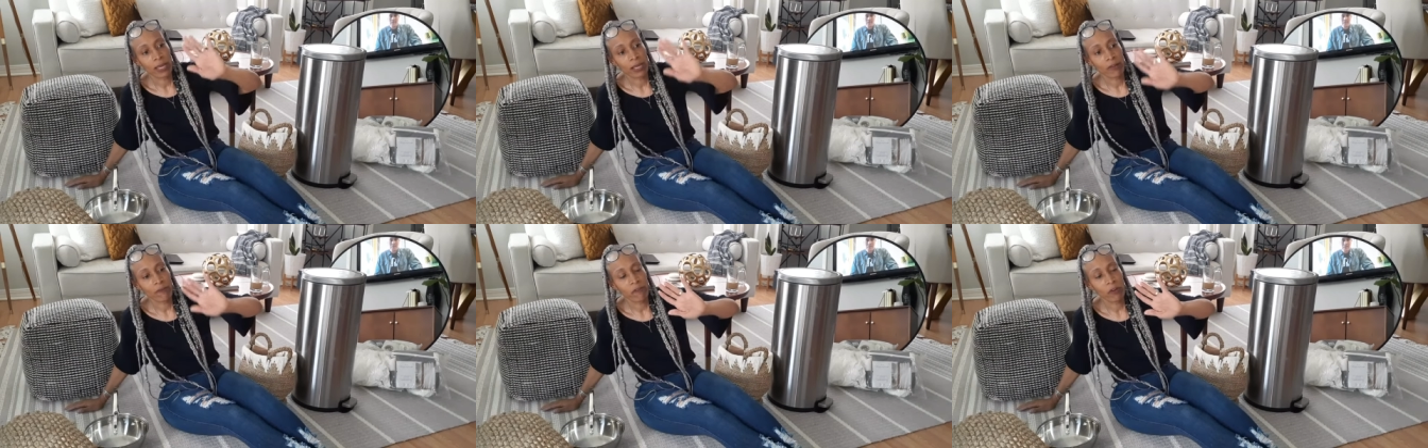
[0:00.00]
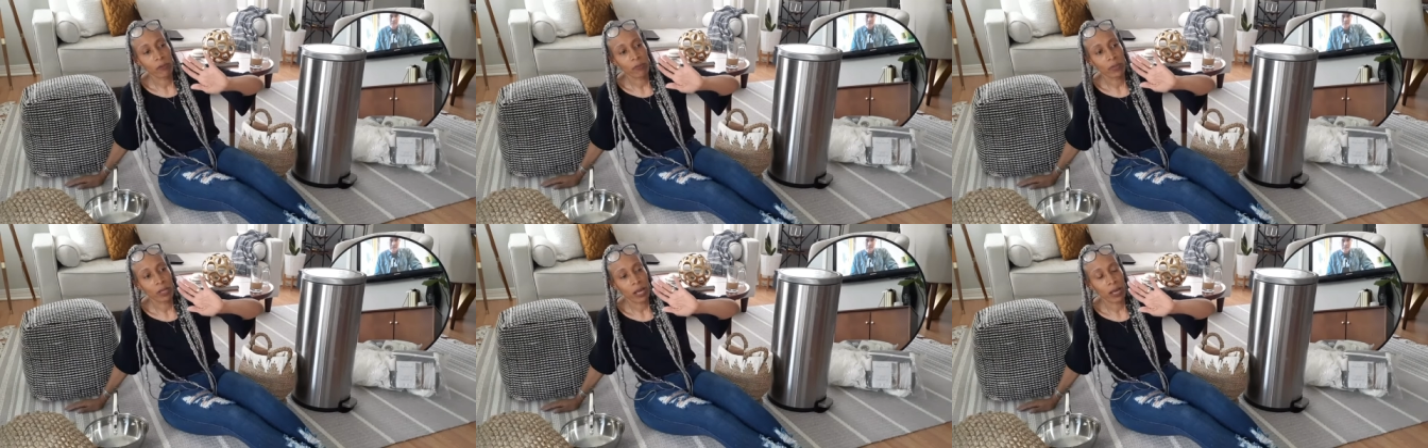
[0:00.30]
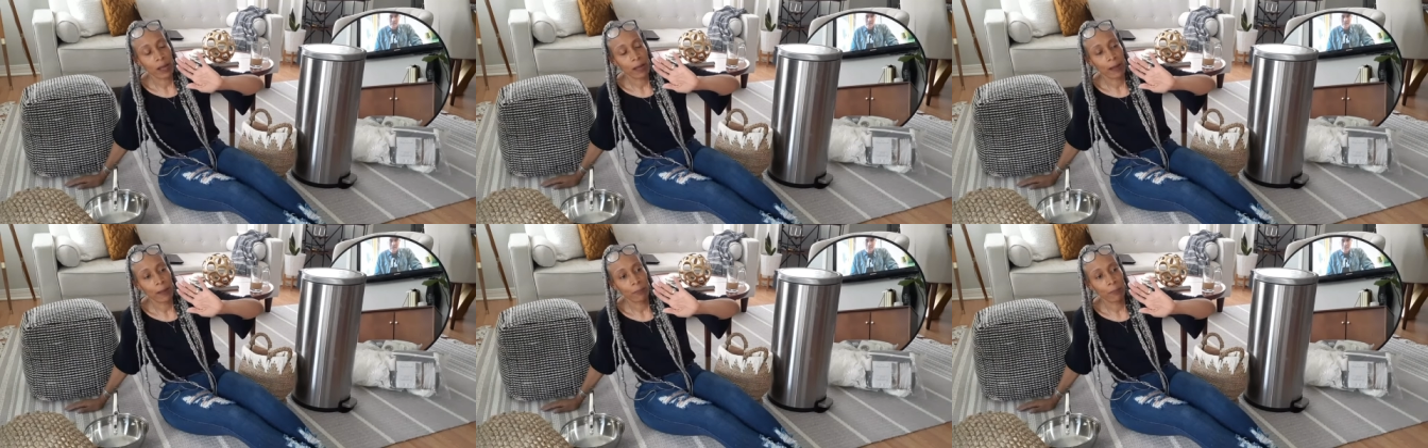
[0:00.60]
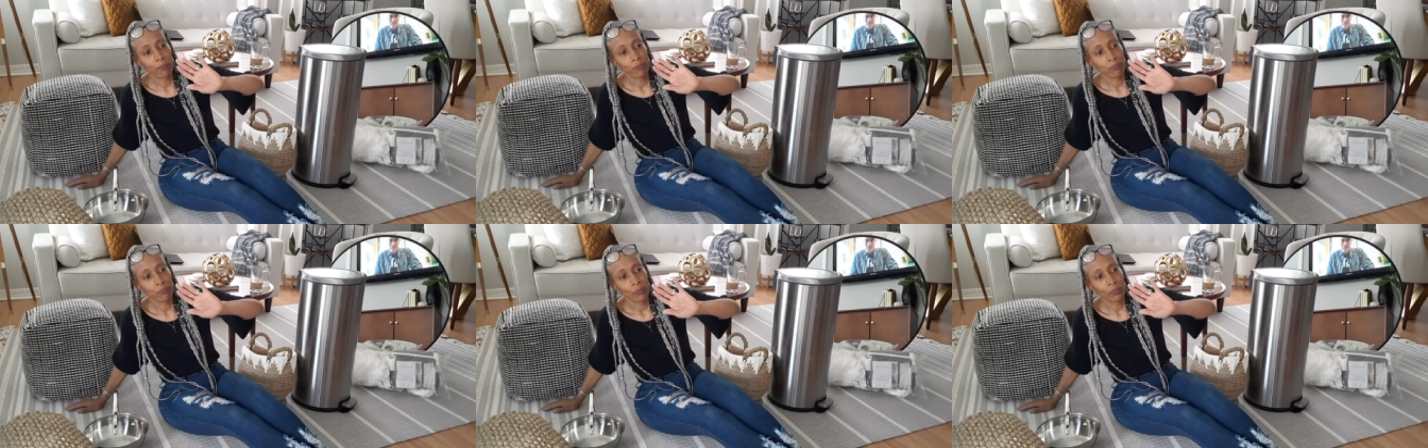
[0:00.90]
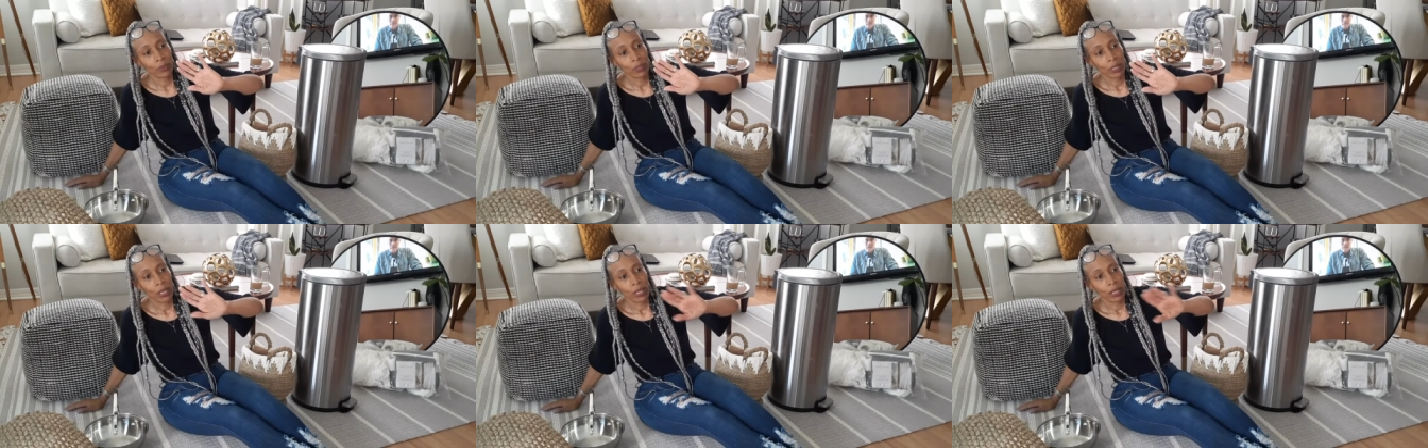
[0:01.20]
from uh,
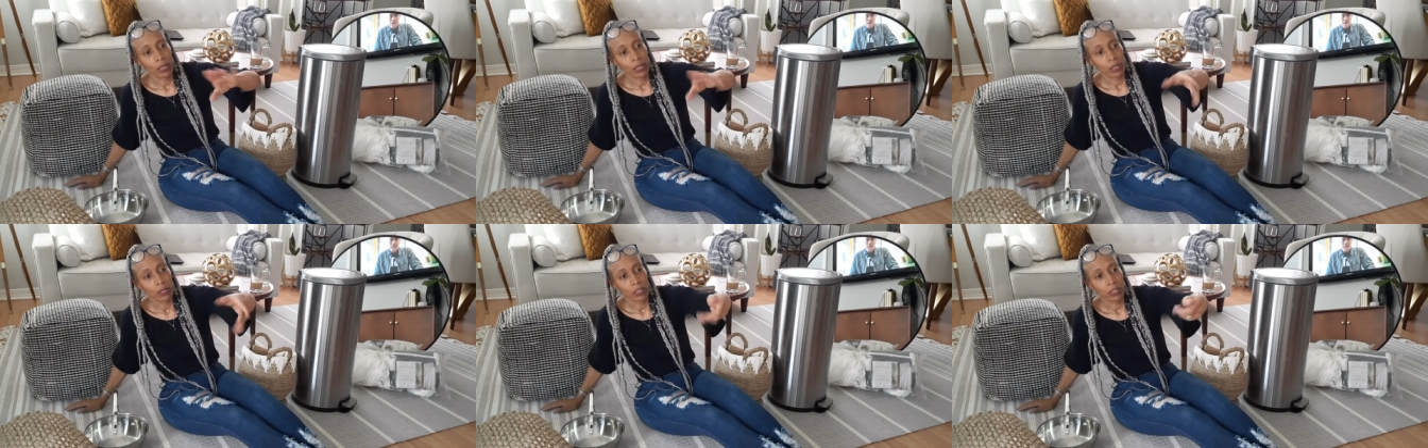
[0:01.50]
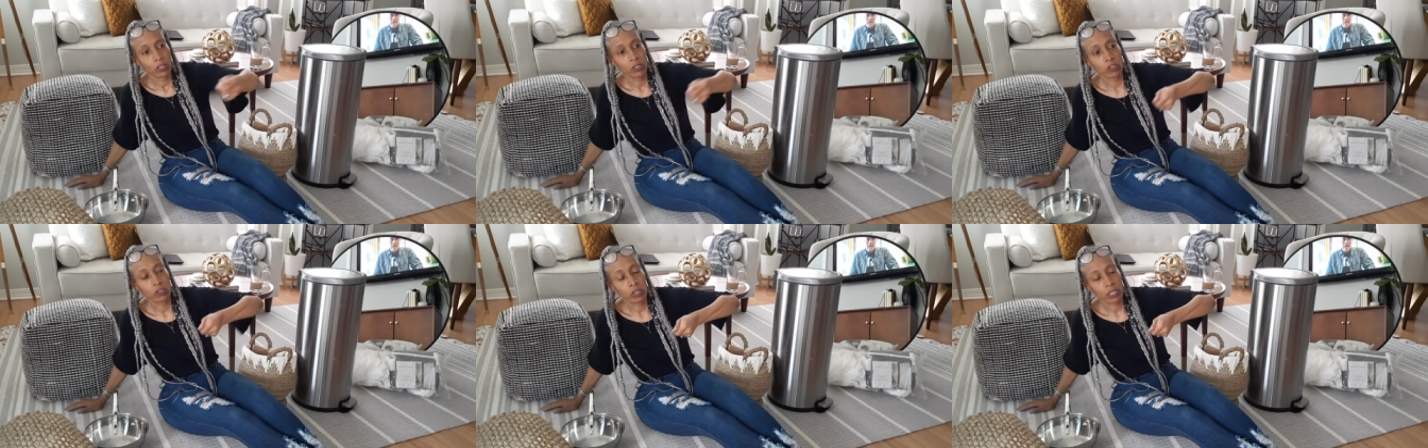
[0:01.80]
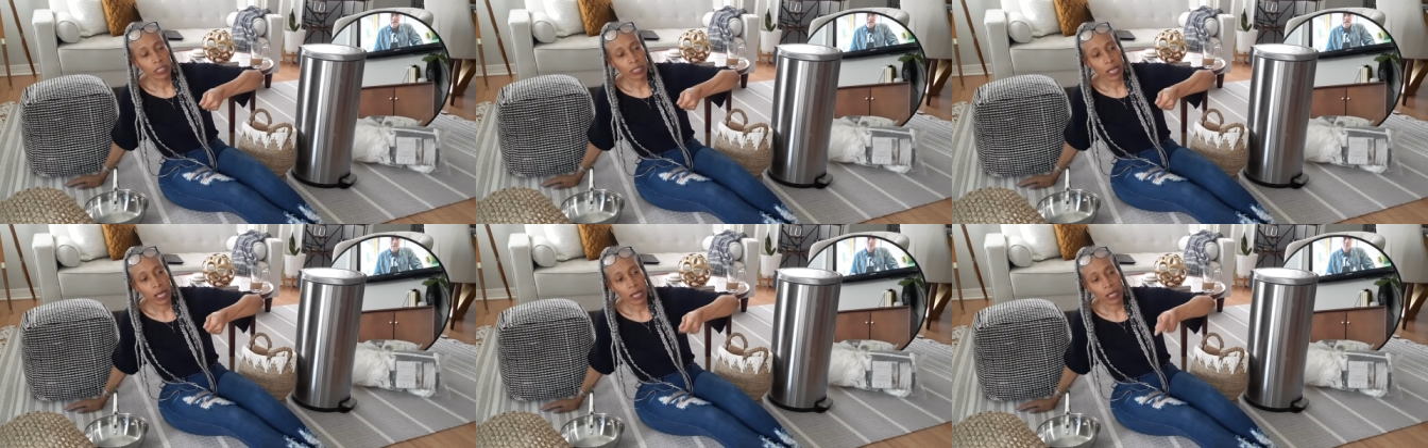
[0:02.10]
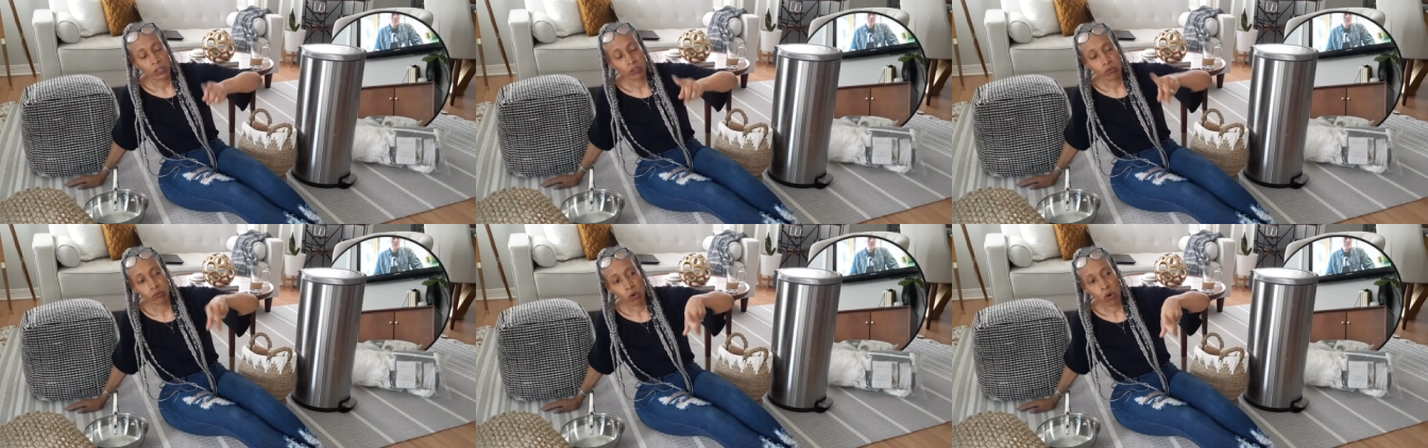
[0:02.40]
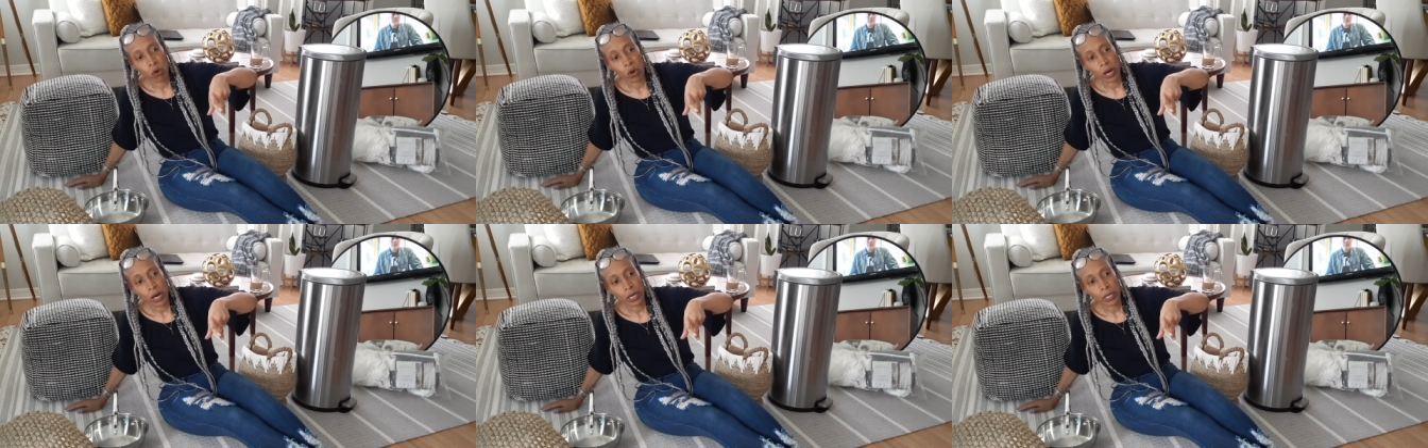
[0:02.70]
uh,
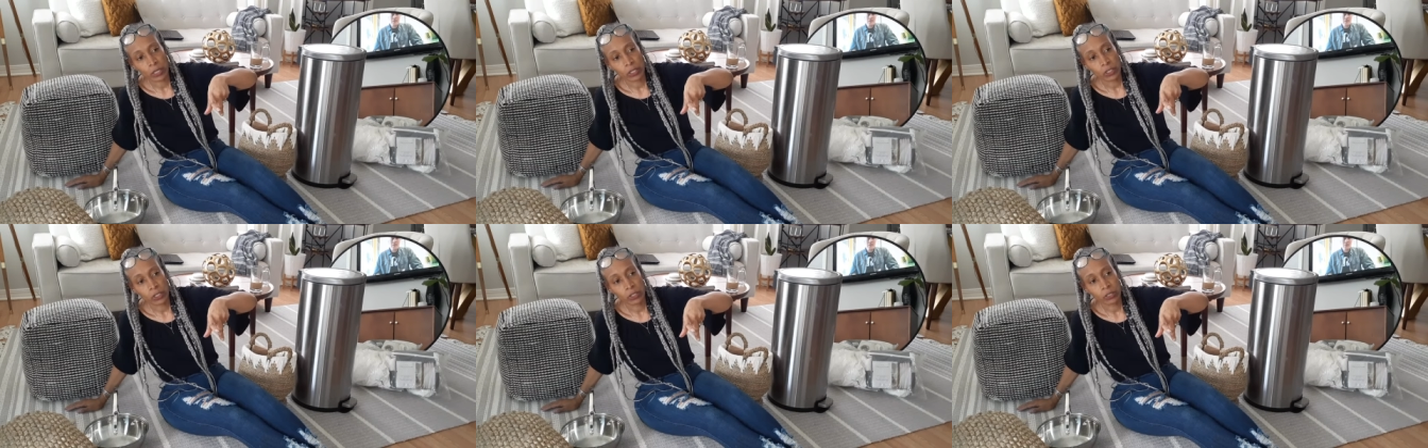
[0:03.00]
drawer,